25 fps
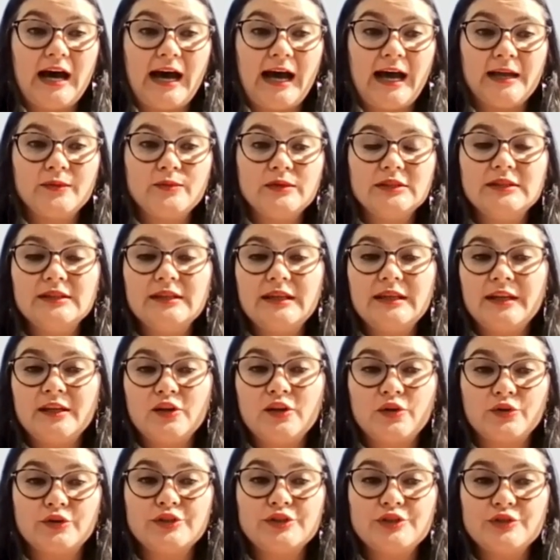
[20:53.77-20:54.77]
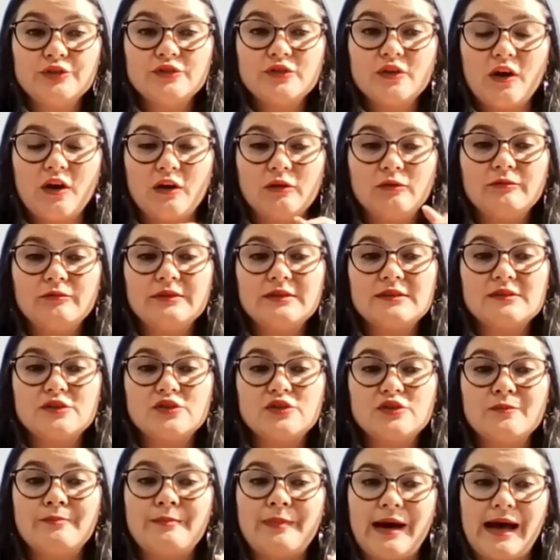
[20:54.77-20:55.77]
I will encourage you always
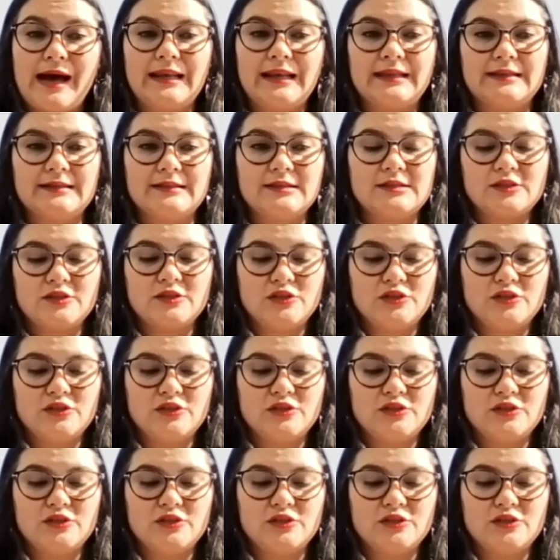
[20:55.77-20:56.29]
to balance.